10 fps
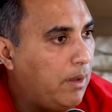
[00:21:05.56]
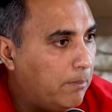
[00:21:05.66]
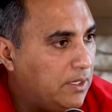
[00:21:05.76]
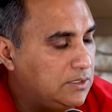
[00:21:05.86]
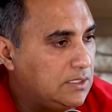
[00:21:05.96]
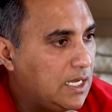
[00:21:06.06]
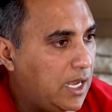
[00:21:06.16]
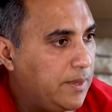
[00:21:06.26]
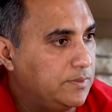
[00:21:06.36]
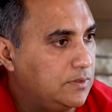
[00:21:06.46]
a bunch of
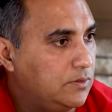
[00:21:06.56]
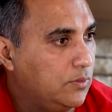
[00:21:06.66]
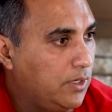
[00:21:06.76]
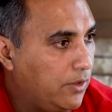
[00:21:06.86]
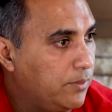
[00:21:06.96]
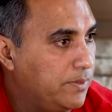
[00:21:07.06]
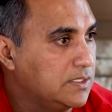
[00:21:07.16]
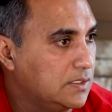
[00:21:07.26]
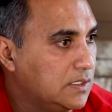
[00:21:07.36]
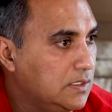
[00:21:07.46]
times doing other
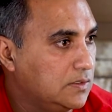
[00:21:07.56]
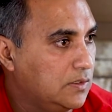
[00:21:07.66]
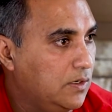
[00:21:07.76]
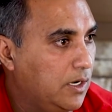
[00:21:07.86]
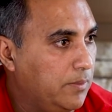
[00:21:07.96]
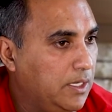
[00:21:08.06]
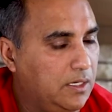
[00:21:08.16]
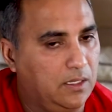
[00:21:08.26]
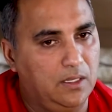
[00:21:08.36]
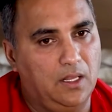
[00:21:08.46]
businesses, you know what I
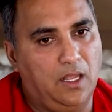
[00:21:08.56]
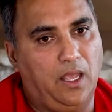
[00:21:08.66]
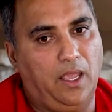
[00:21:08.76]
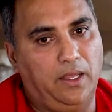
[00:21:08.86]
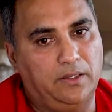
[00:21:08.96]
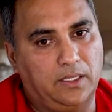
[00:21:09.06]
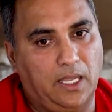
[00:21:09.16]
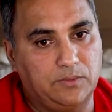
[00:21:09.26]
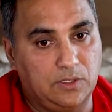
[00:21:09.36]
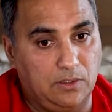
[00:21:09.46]
mean? And they
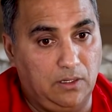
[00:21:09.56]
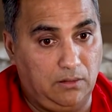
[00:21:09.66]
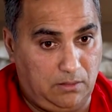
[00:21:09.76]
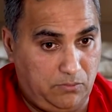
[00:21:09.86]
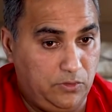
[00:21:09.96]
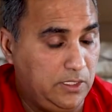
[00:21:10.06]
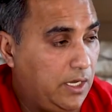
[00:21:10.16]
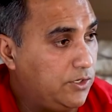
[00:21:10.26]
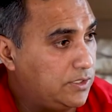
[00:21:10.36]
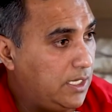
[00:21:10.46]
came to really
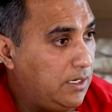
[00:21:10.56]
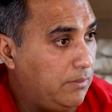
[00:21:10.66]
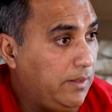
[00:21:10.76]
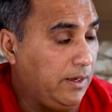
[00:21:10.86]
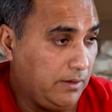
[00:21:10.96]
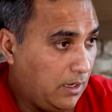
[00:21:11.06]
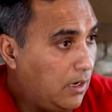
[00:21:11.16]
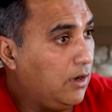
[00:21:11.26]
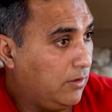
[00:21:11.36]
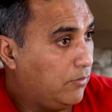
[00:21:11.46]
understand. And then
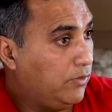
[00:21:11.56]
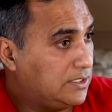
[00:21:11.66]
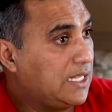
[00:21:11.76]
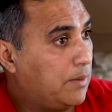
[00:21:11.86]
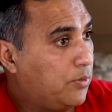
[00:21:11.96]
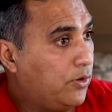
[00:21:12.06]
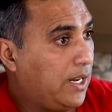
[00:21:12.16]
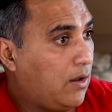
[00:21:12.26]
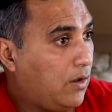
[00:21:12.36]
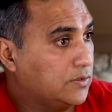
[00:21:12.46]
Rich Dad Poor
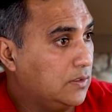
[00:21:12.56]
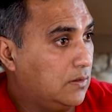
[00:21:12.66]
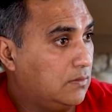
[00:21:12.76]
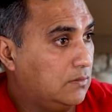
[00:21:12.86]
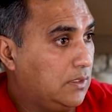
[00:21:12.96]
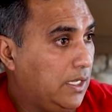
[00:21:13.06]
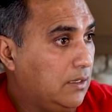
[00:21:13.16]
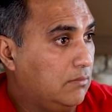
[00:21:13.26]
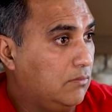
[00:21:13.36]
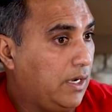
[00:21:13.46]
Dad also, like